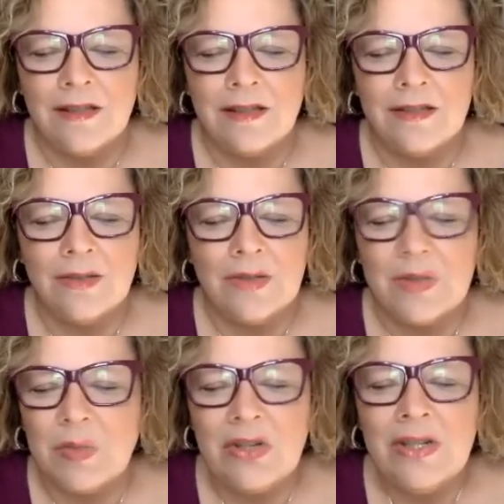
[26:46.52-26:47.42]
to
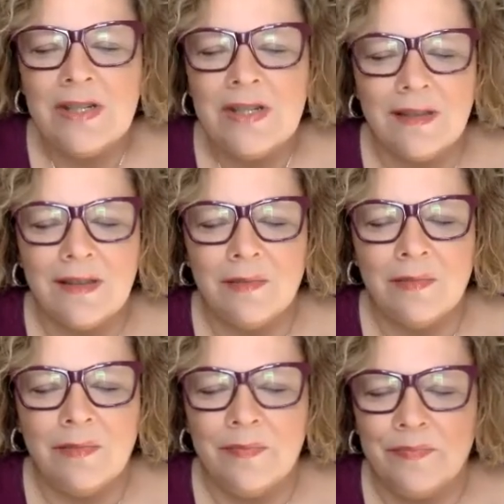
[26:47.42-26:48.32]
experience them.
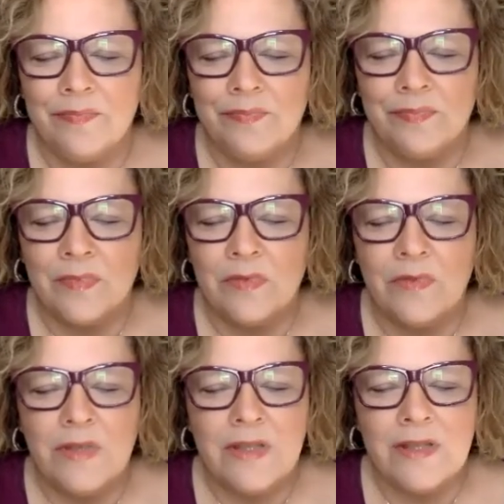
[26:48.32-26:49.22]

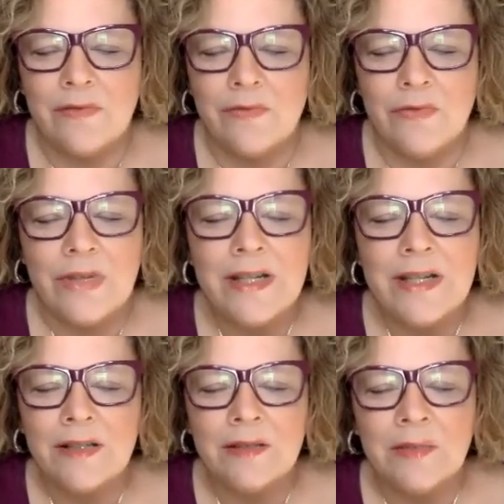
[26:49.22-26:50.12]
Feelings of
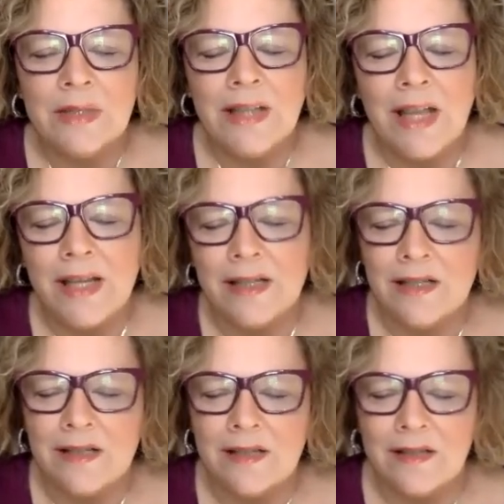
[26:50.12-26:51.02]
freedom and lightness